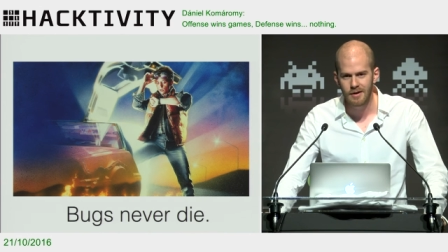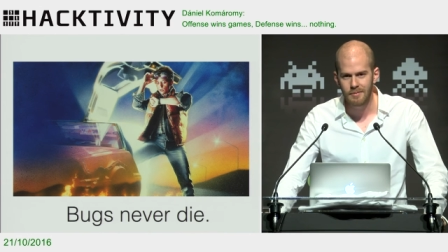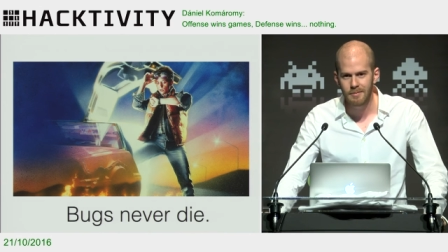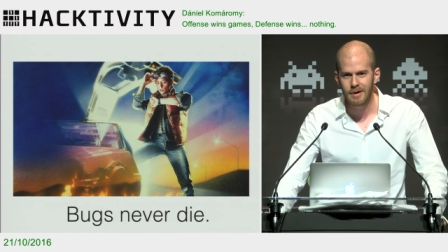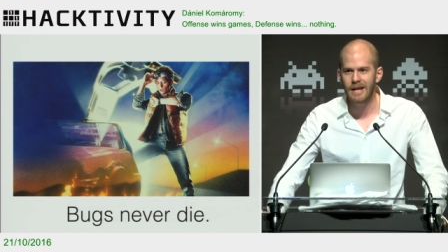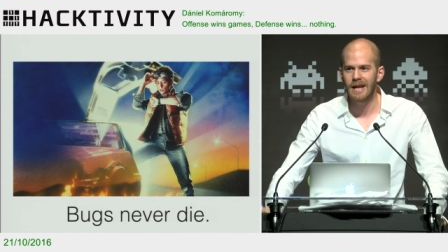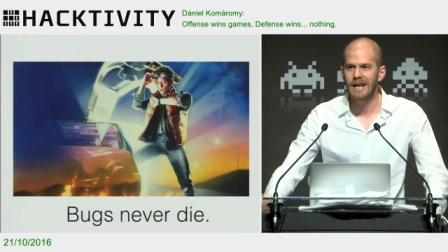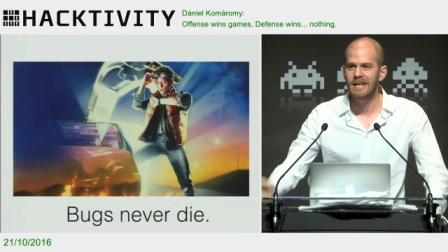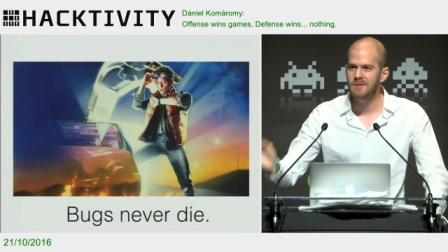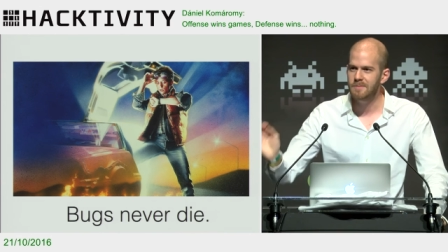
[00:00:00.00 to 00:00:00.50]

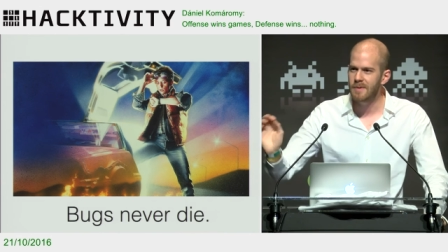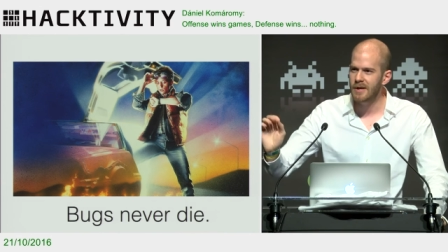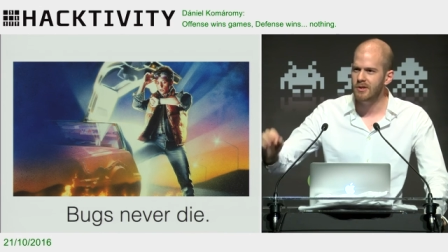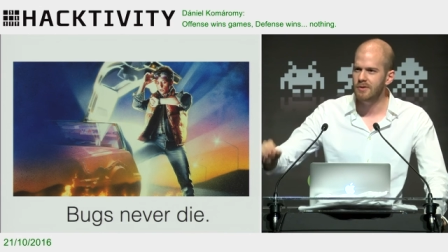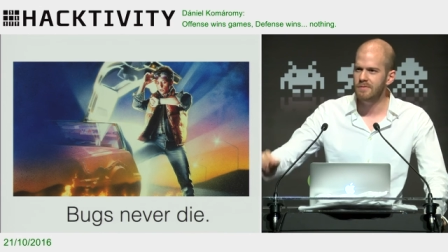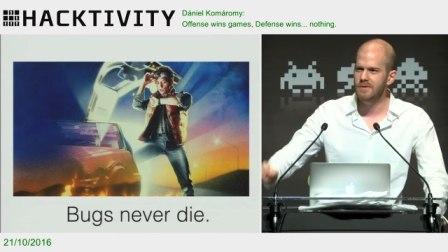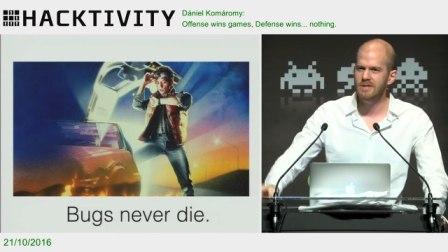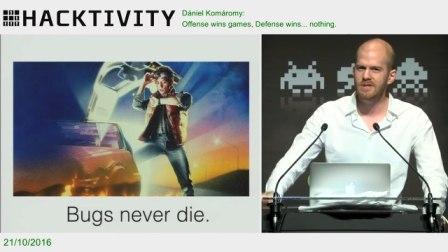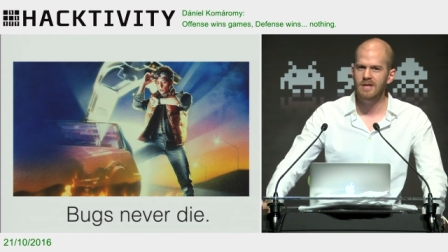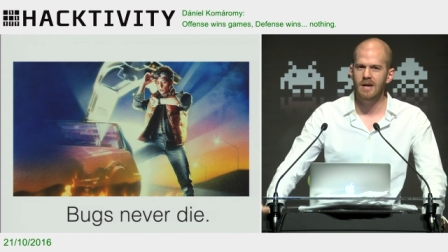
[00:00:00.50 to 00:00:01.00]
But an aspect
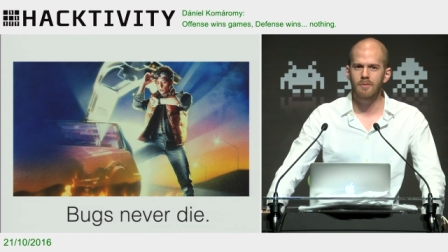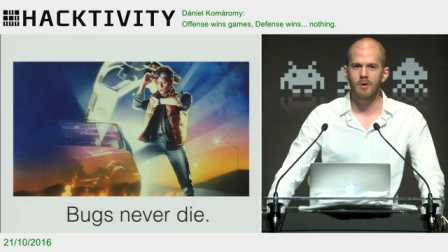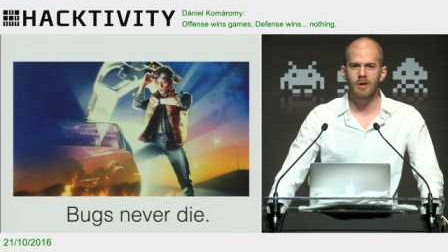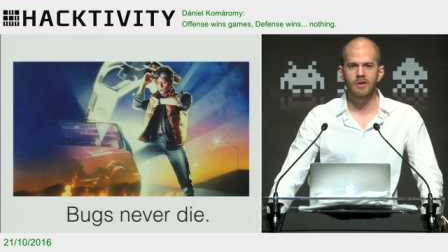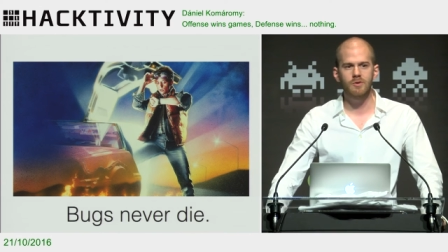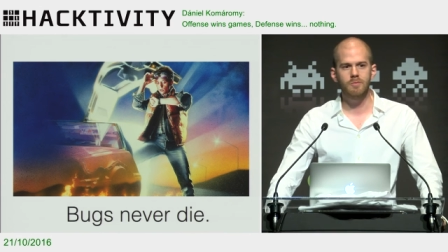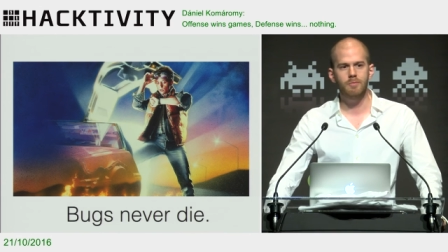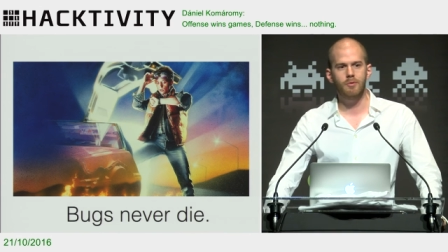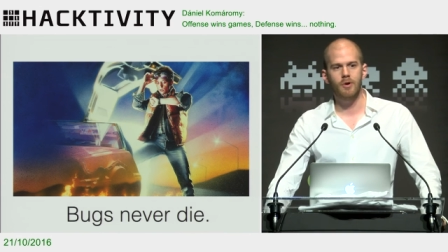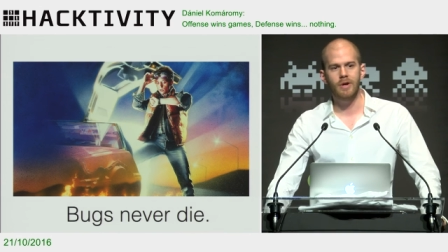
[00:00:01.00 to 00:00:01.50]
of this I
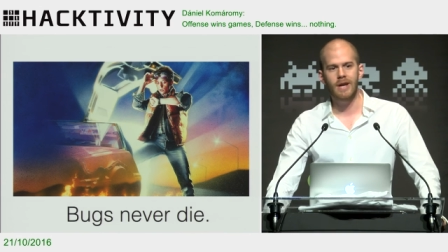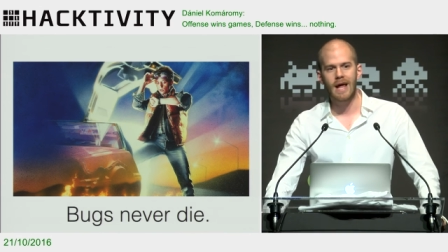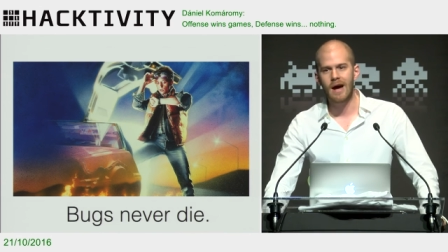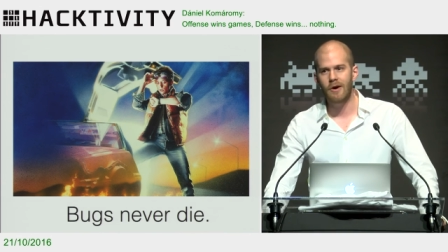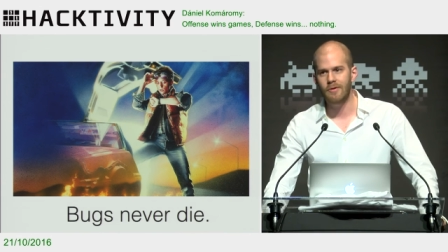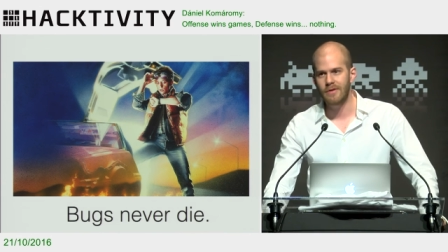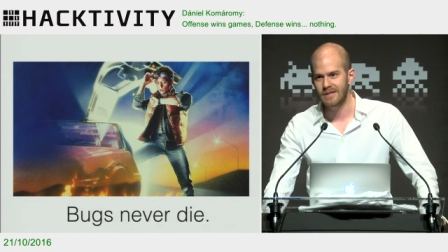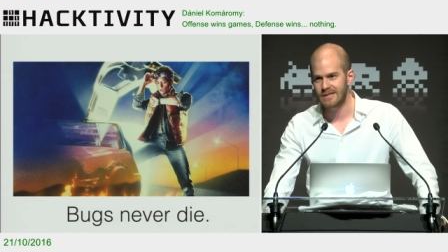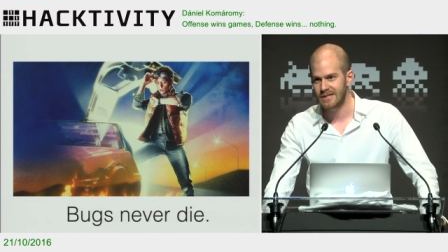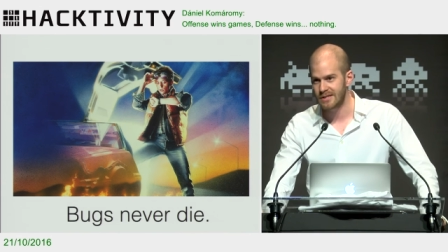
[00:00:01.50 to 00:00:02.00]
want to point
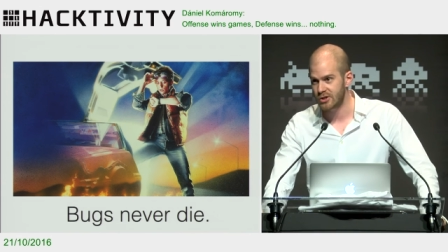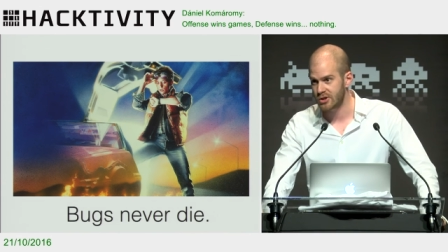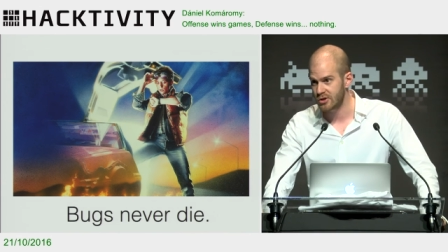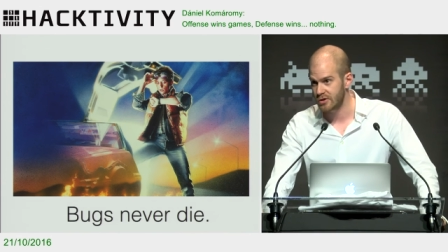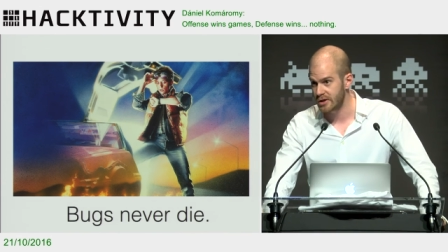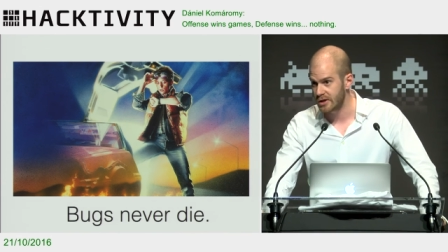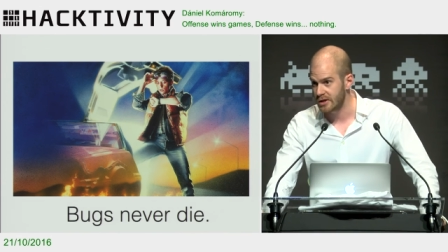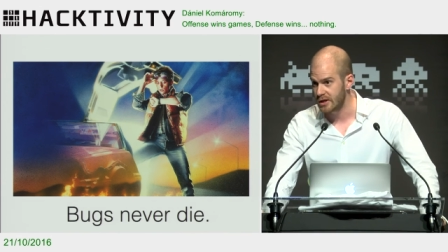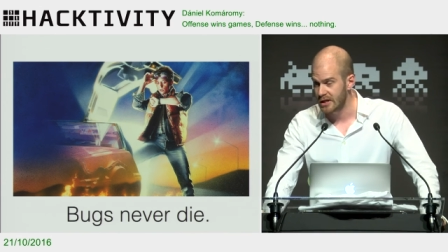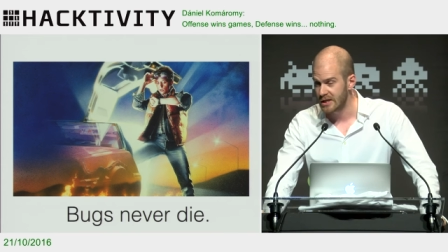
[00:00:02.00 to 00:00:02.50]
out that's
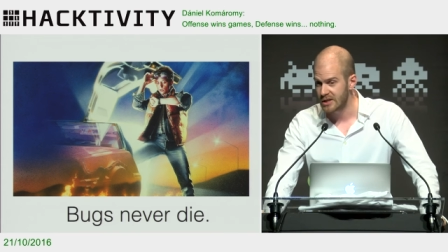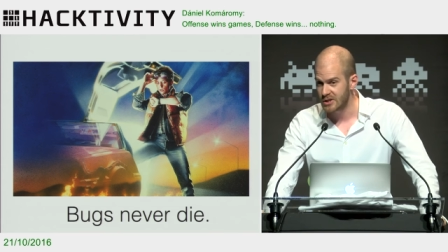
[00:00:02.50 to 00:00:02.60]
actually